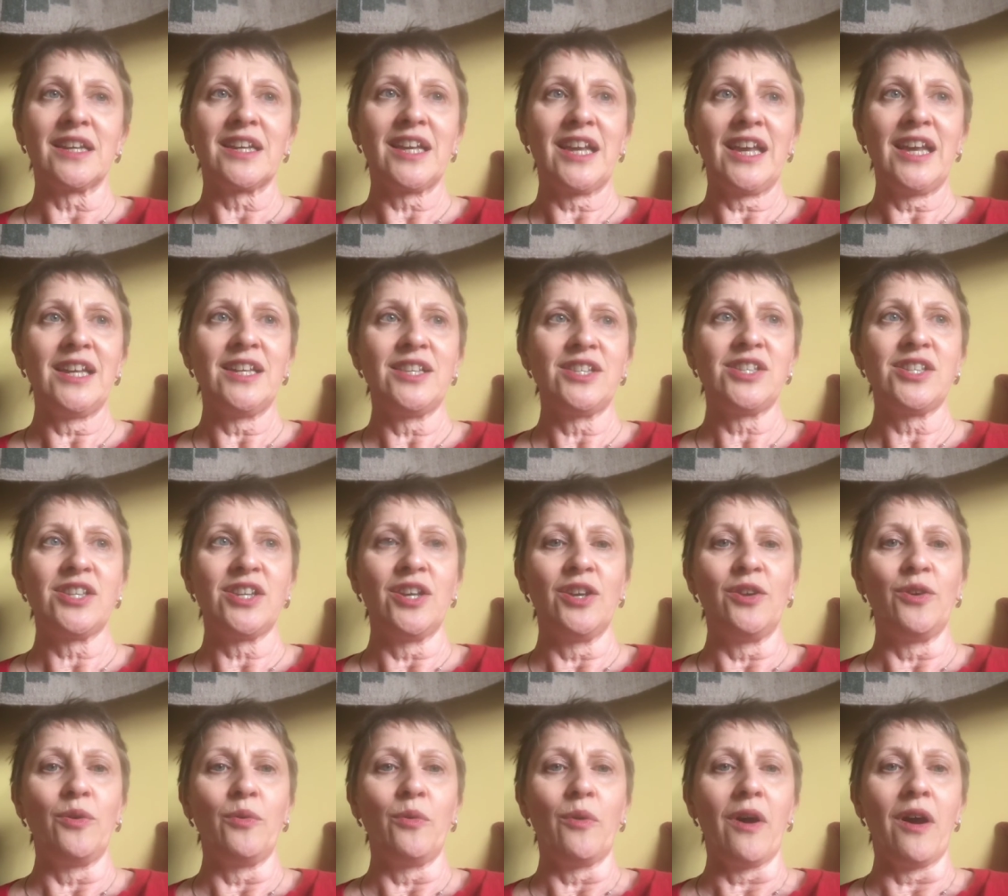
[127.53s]
kids
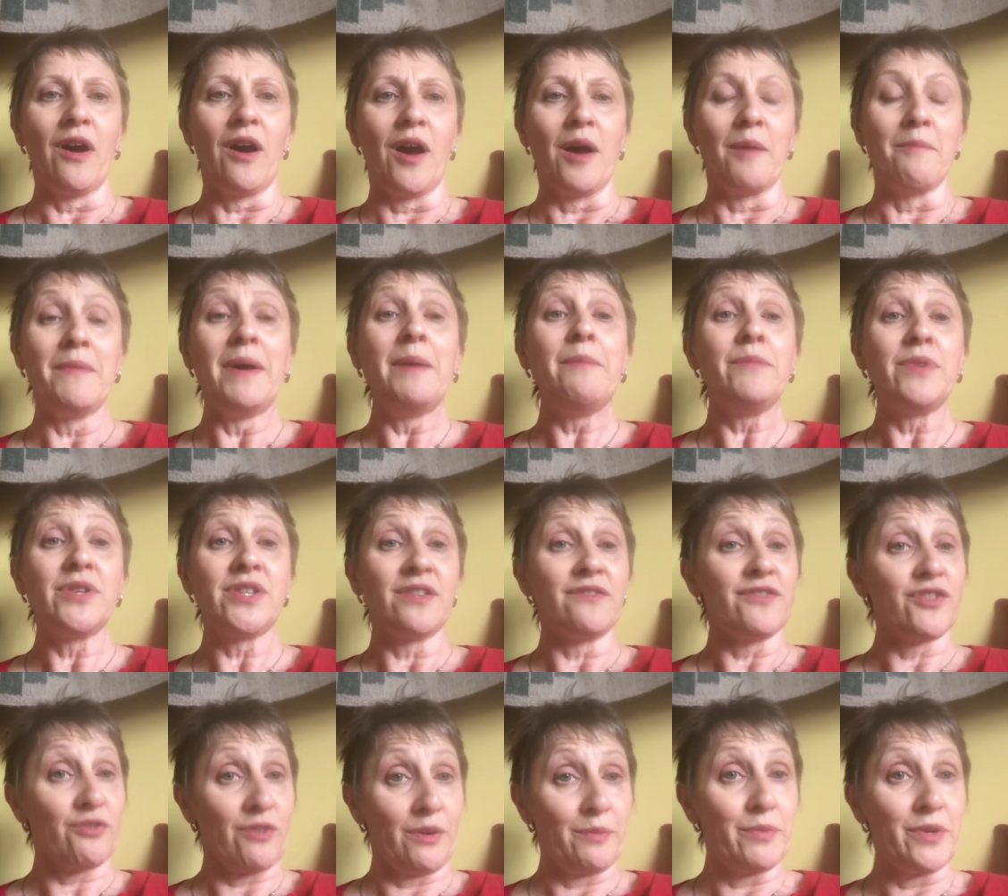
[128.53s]
who are members of
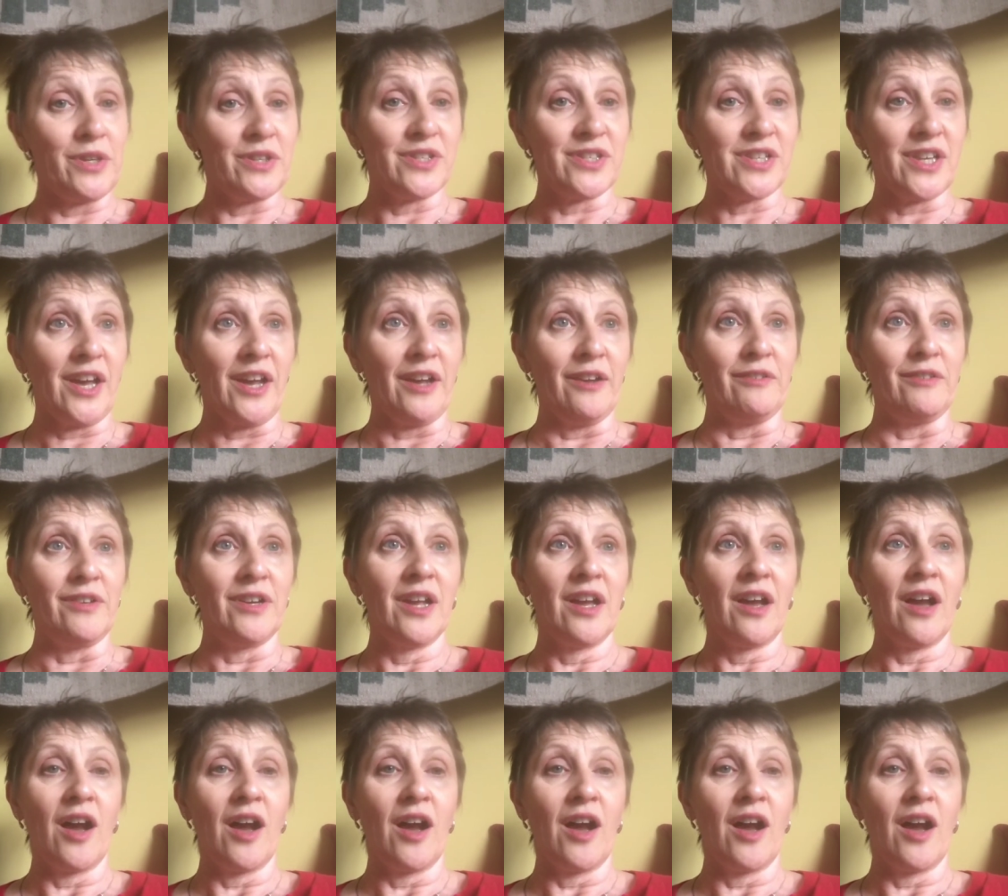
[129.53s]
Scribbler's Zone